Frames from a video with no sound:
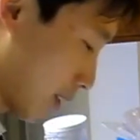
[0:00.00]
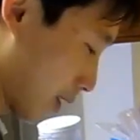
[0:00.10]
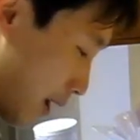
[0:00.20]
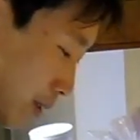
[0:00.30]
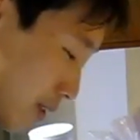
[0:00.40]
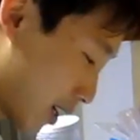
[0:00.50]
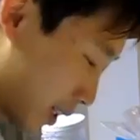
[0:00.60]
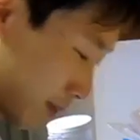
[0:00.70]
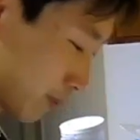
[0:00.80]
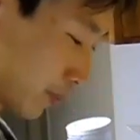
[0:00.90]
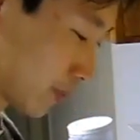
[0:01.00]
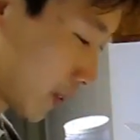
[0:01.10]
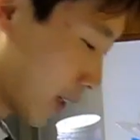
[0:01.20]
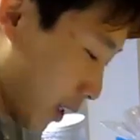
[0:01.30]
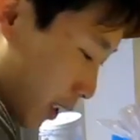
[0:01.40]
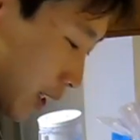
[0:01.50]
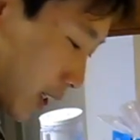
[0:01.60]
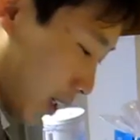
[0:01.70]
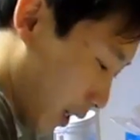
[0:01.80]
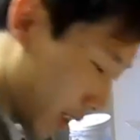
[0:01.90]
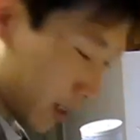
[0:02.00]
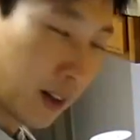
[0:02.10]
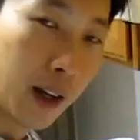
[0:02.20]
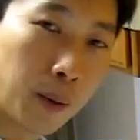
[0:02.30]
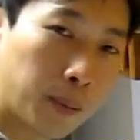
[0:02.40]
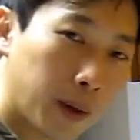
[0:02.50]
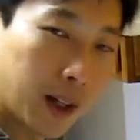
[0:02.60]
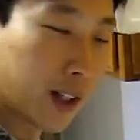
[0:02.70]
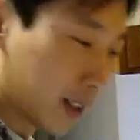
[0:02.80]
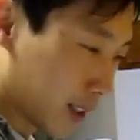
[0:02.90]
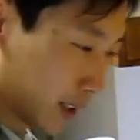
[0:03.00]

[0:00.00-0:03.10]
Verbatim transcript: on the outside, and it'll help uh,